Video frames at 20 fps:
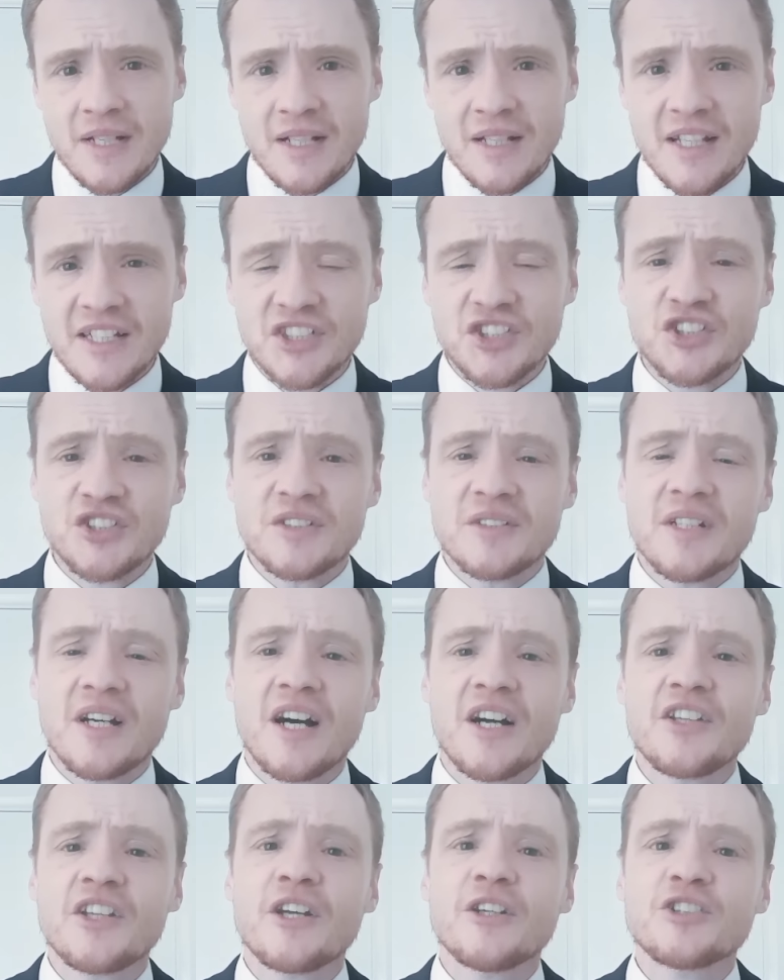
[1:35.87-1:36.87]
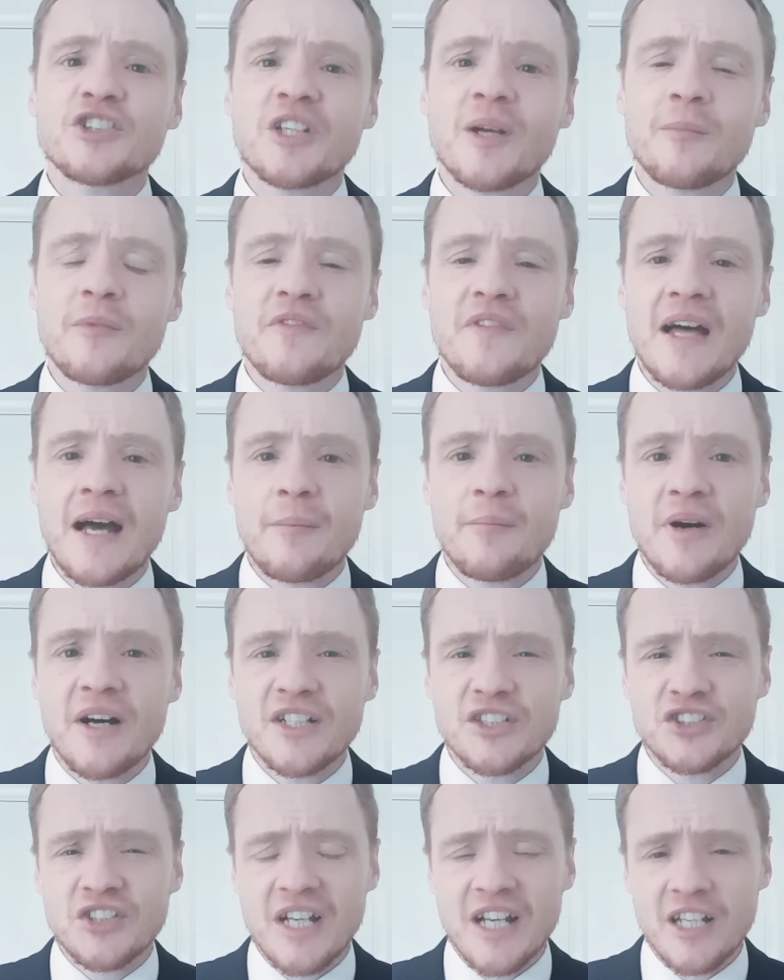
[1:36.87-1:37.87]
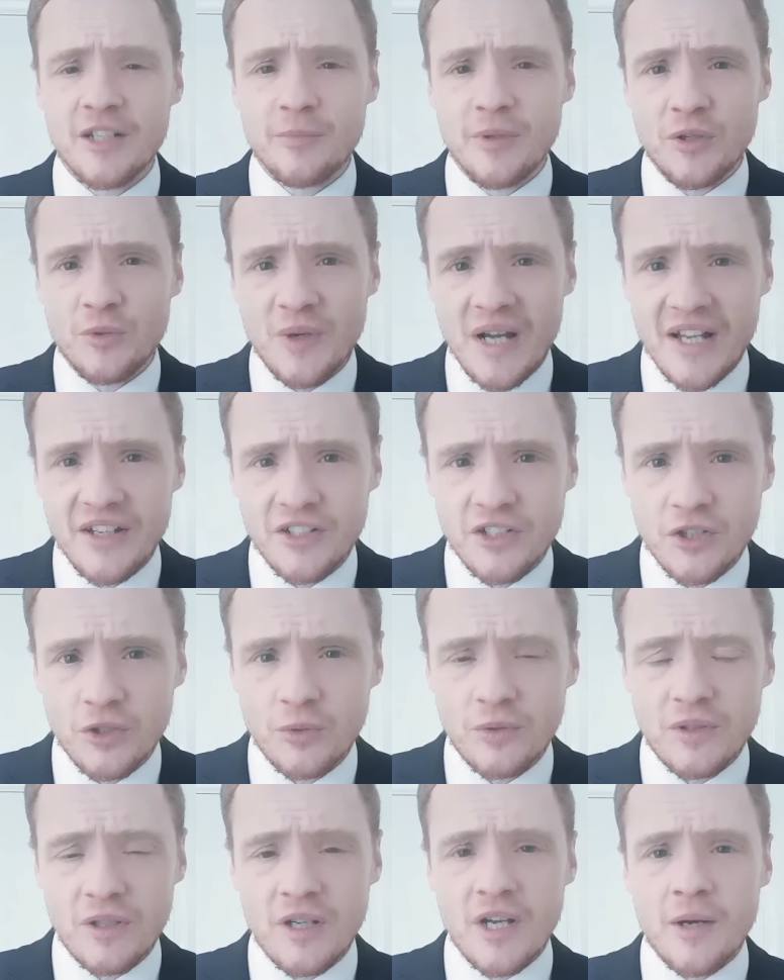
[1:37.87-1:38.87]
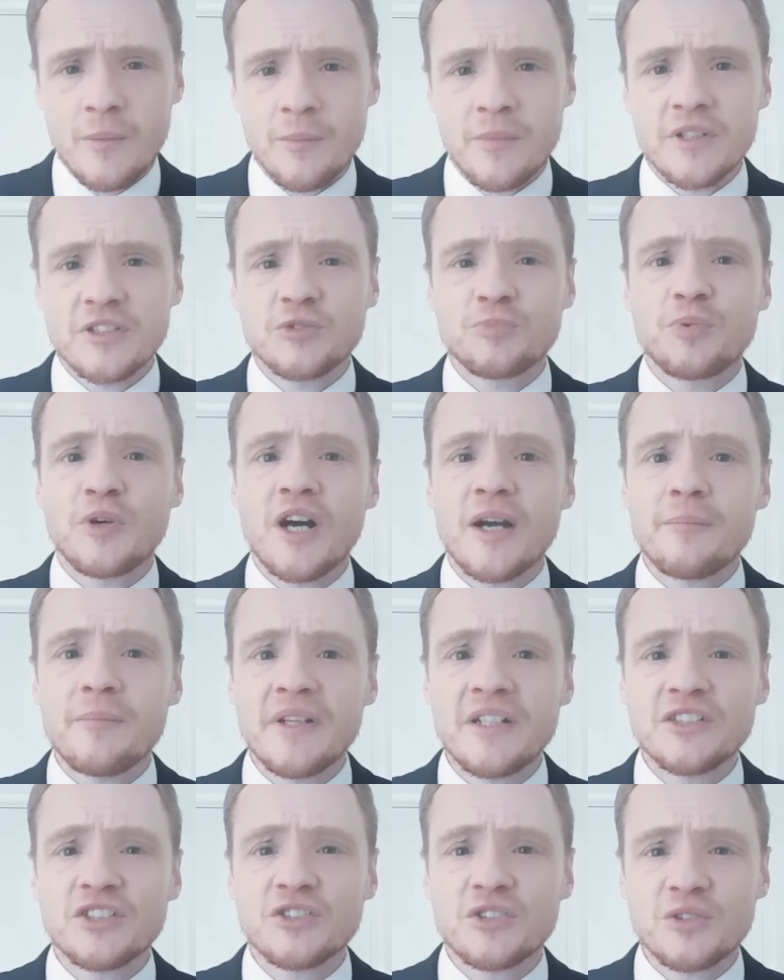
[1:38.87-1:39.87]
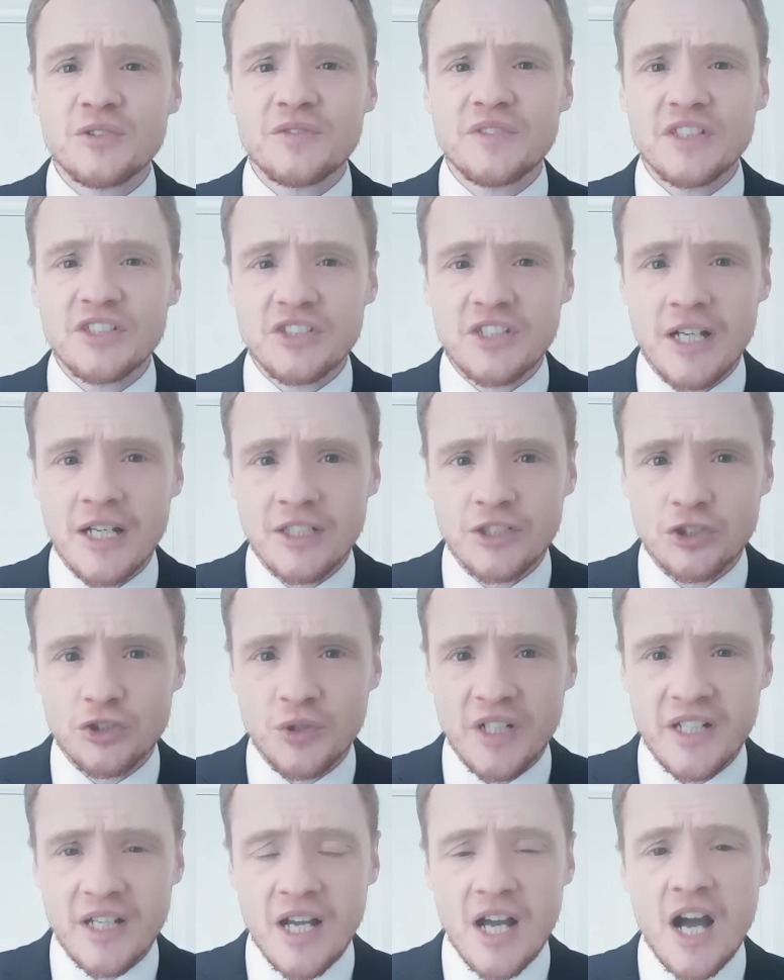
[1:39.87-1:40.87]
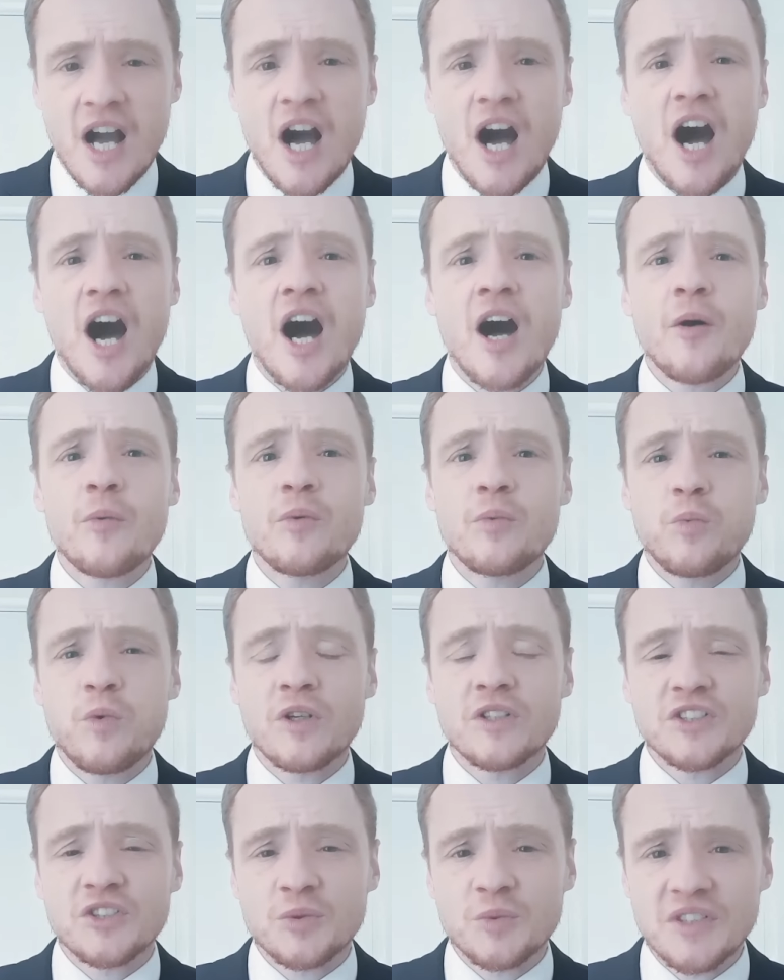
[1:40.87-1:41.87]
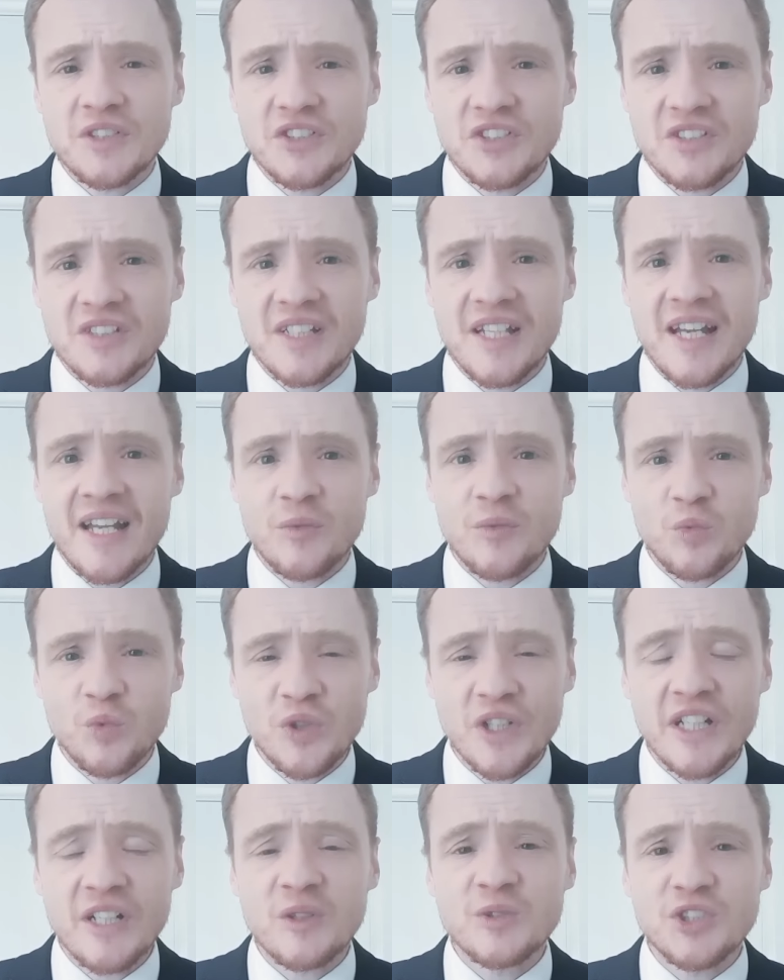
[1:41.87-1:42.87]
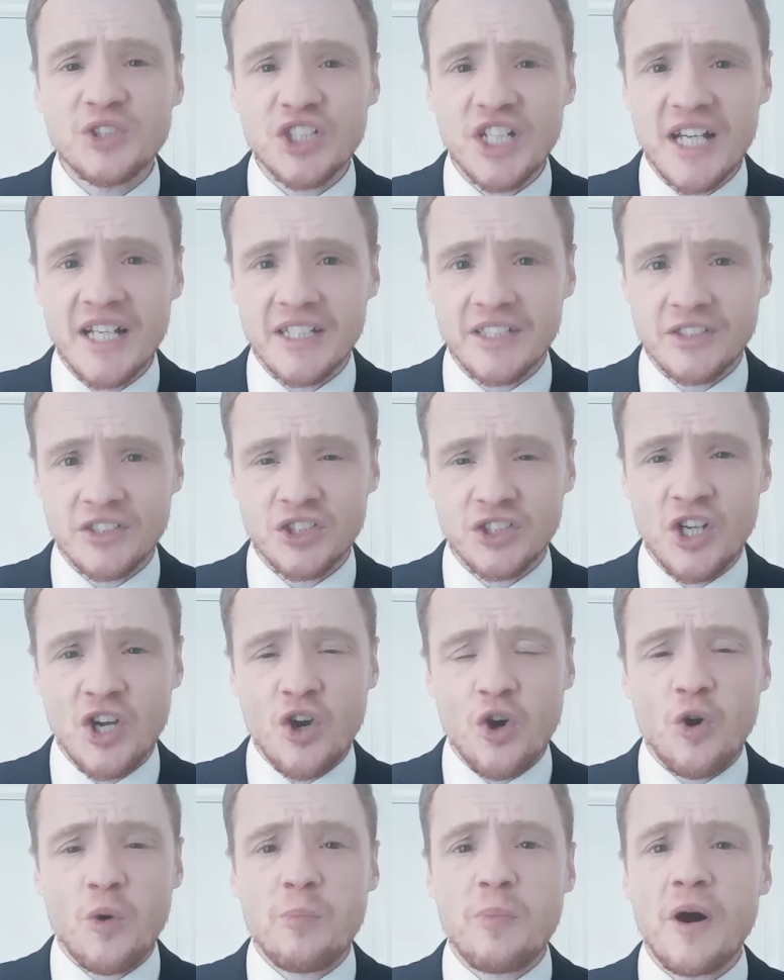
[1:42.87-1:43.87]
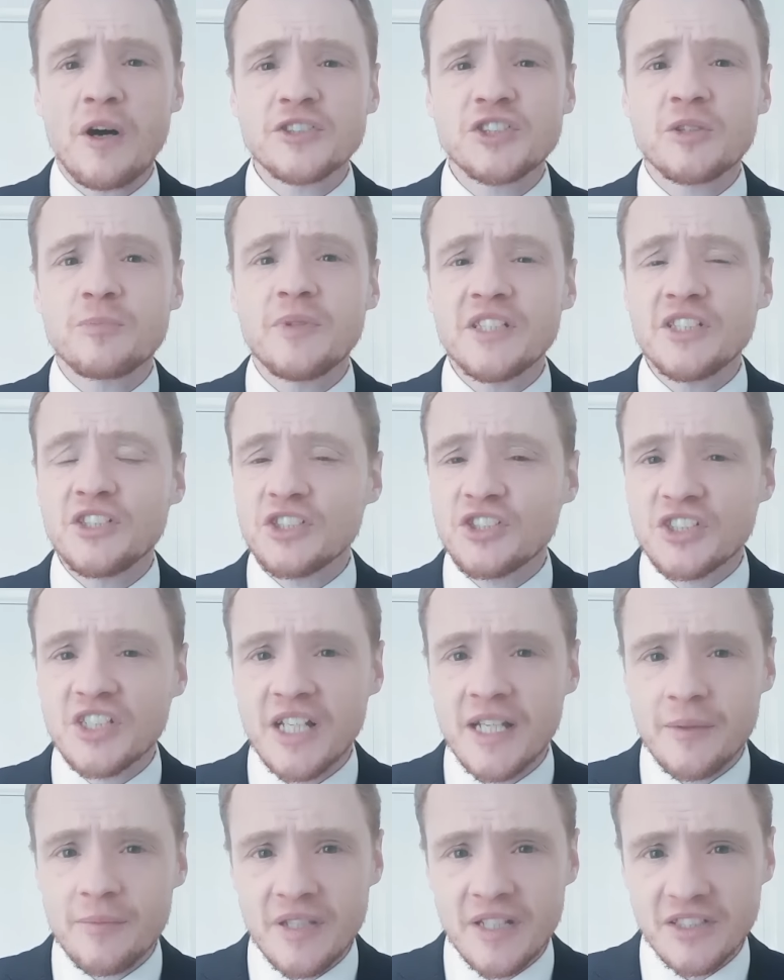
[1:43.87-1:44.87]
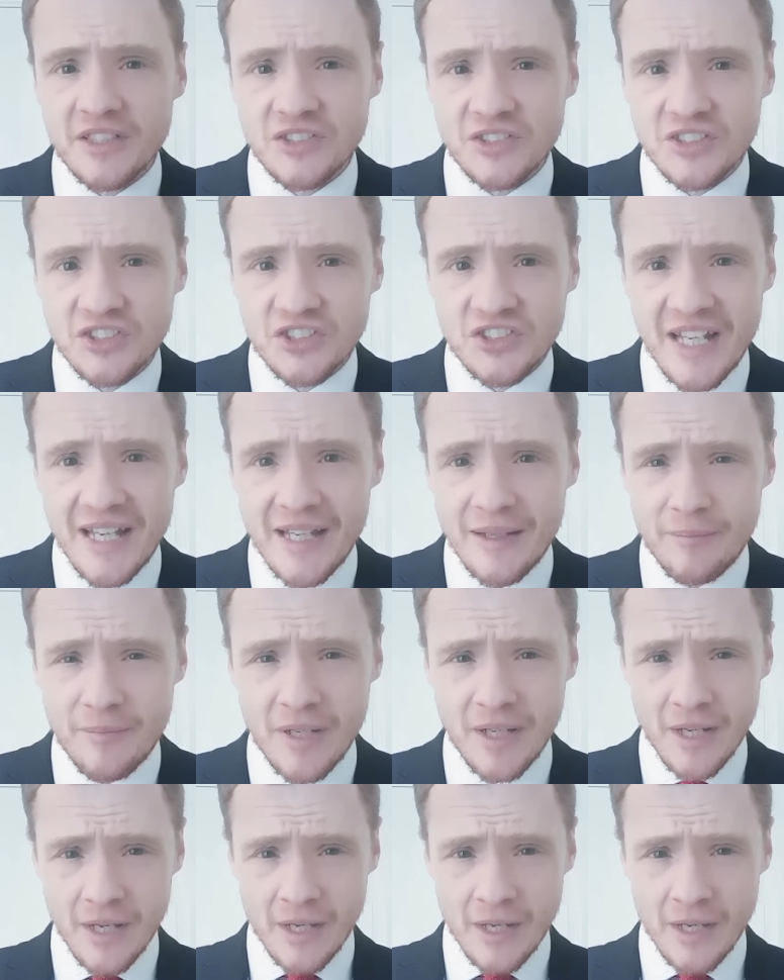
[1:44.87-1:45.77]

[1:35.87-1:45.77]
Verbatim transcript: Listen, I know some of that might sound a bit radical, but as Prime Minister of this country, I would want to instigate real change or possibly just keep things the same